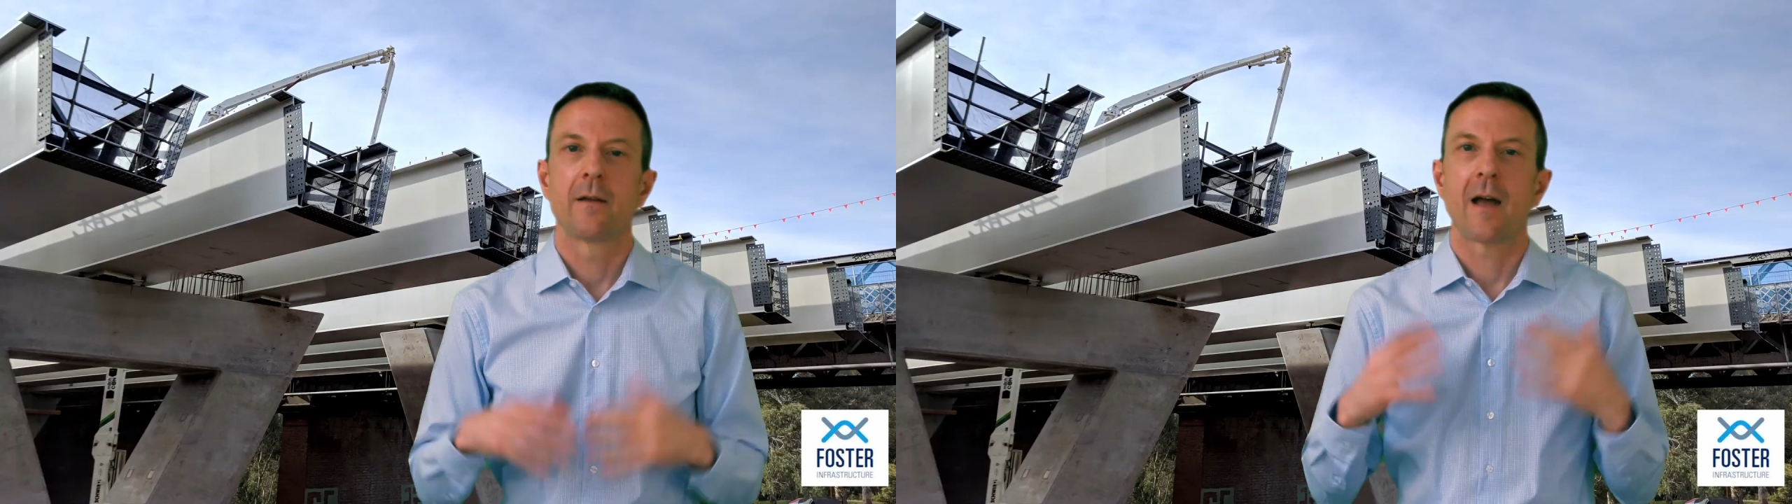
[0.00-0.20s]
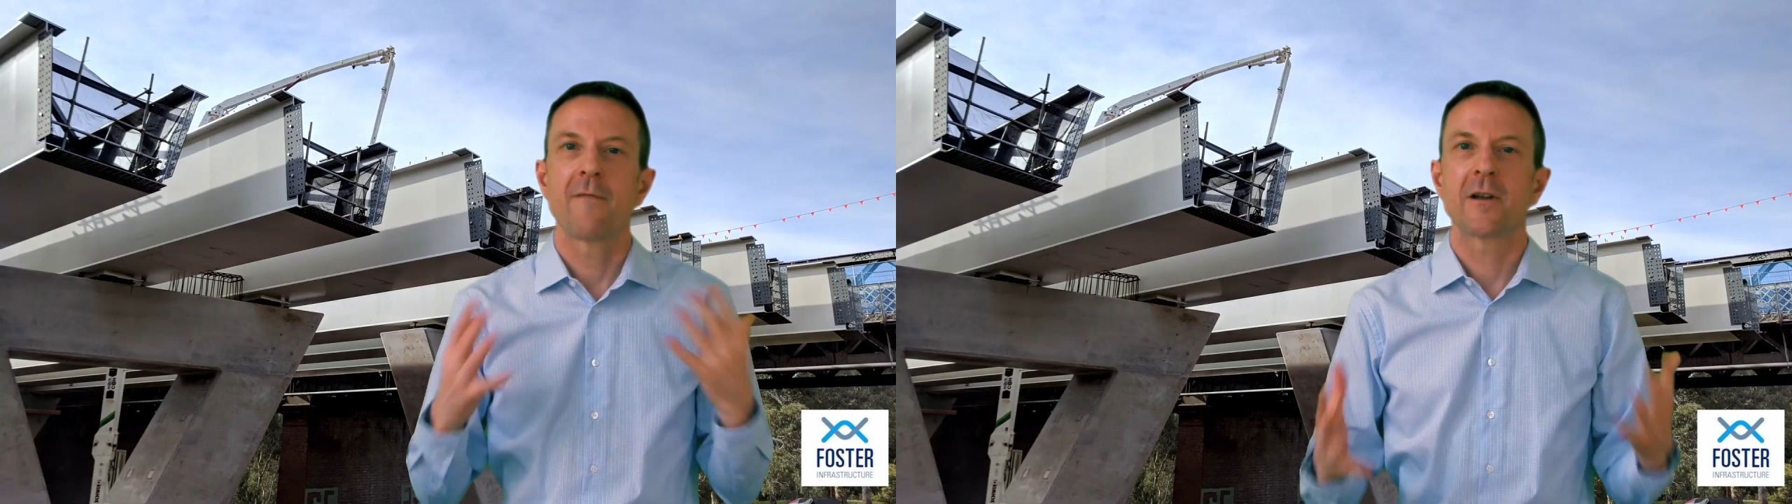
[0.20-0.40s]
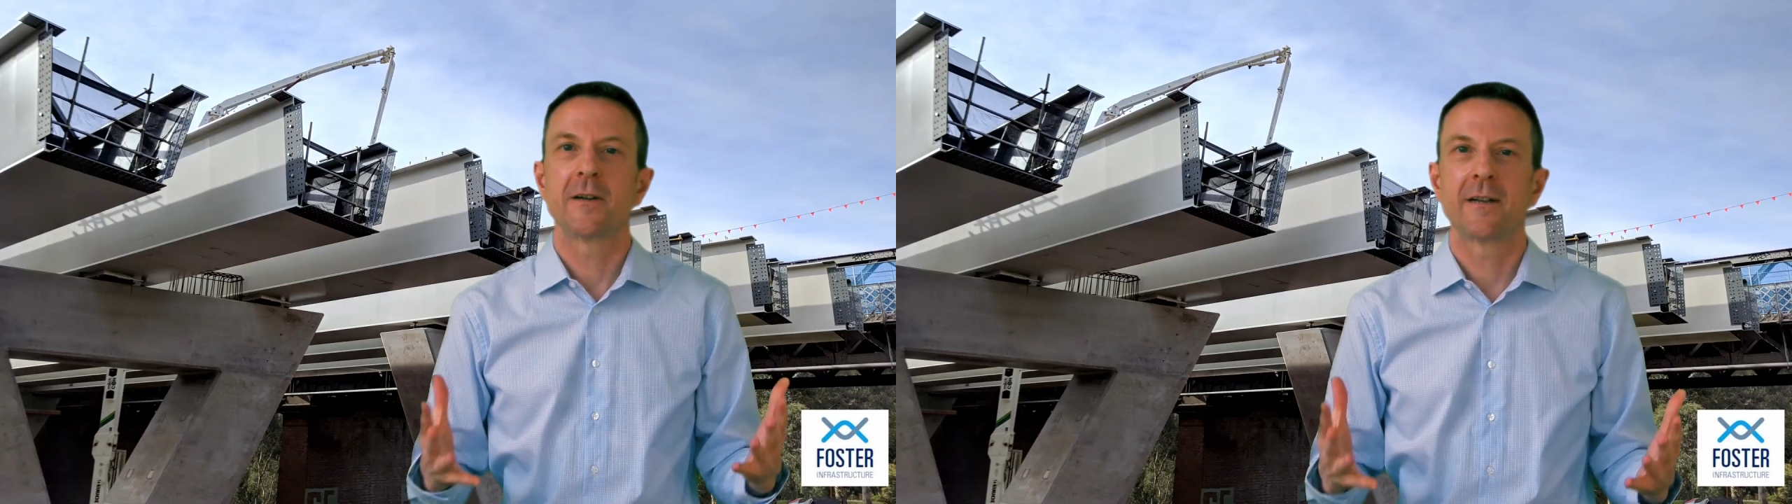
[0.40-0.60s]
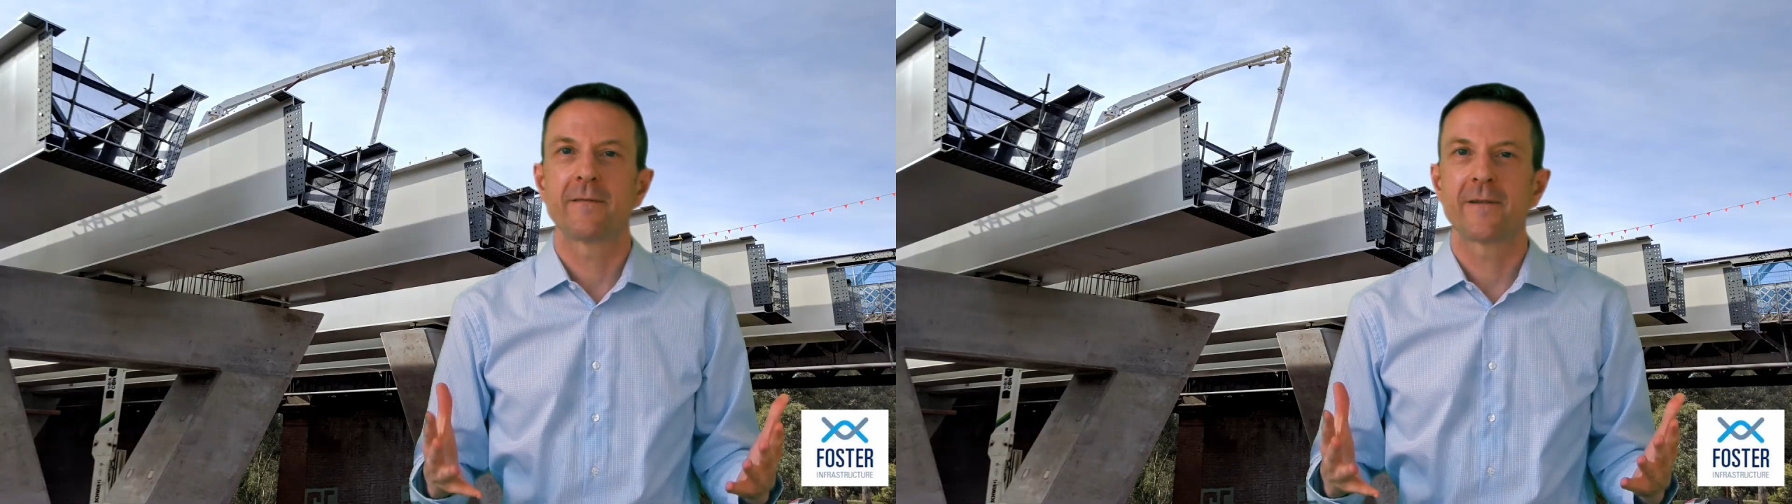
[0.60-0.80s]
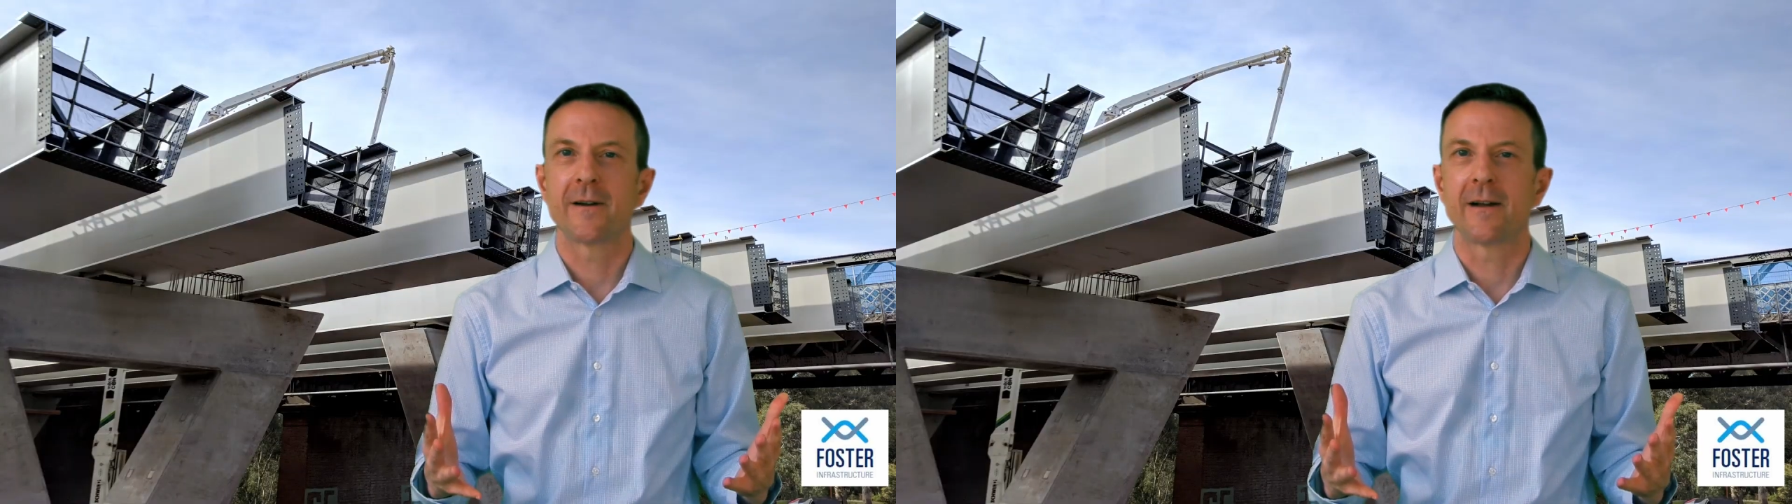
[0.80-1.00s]
Having
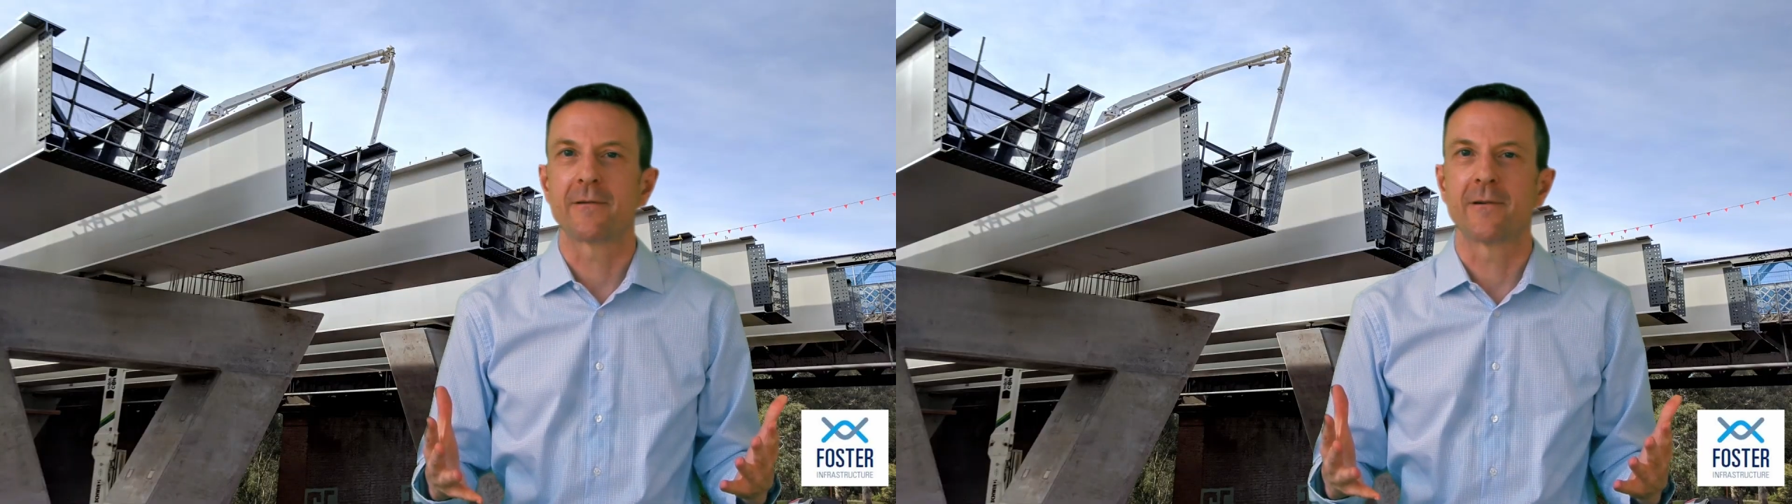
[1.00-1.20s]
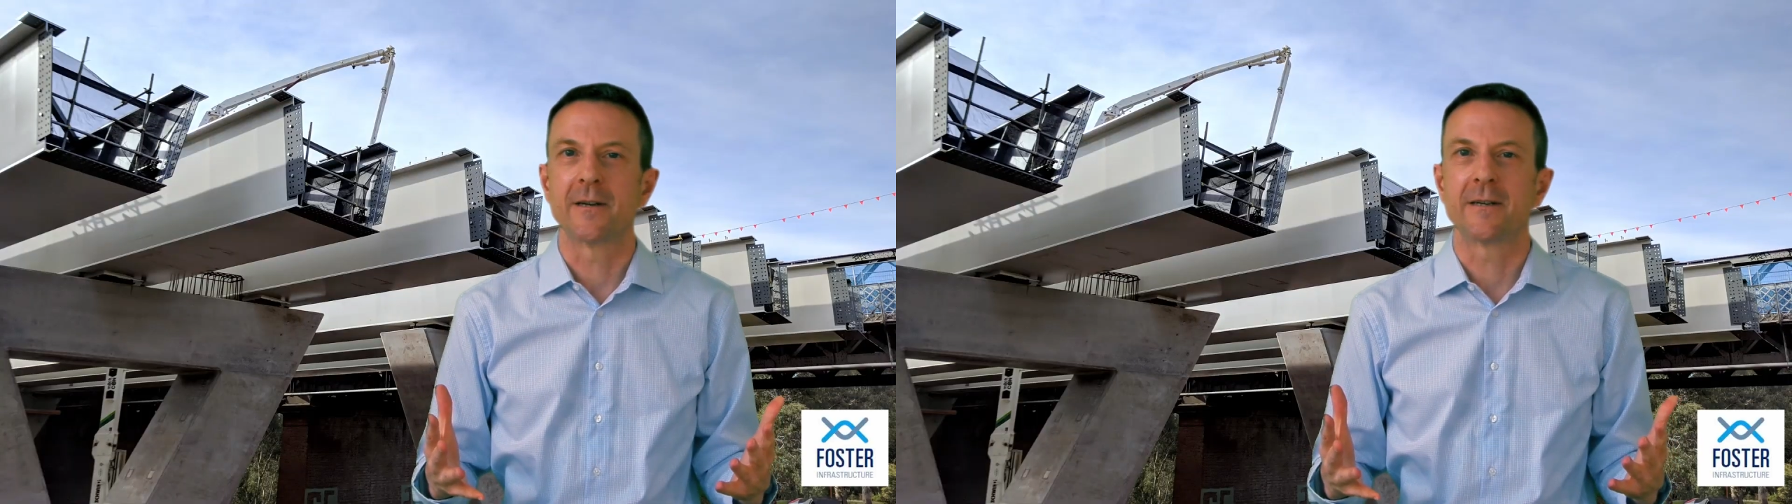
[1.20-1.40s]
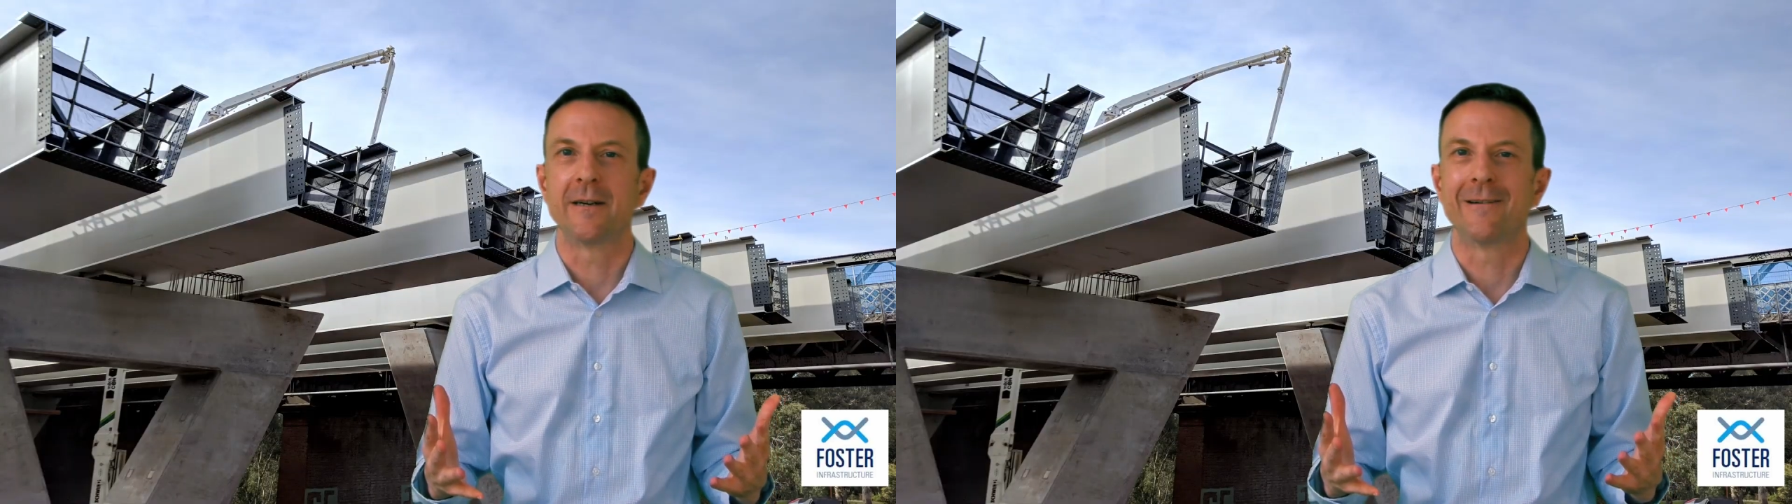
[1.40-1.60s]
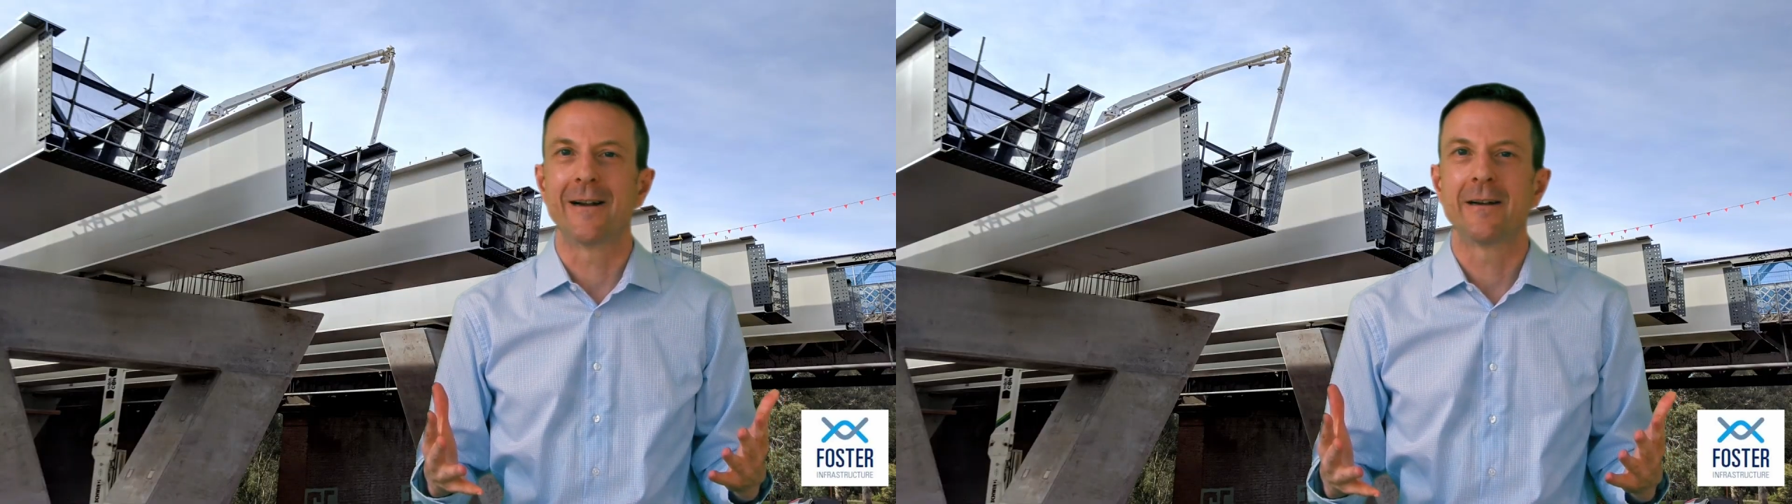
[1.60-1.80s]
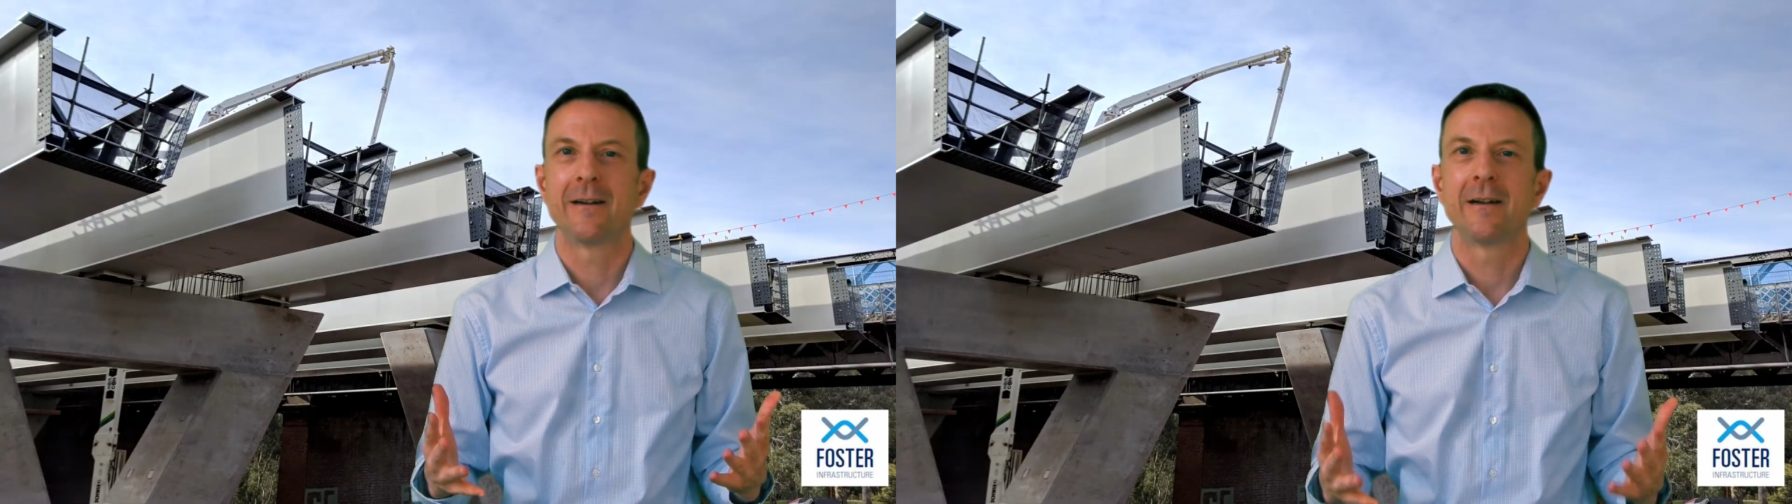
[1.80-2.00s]
identified our criteria,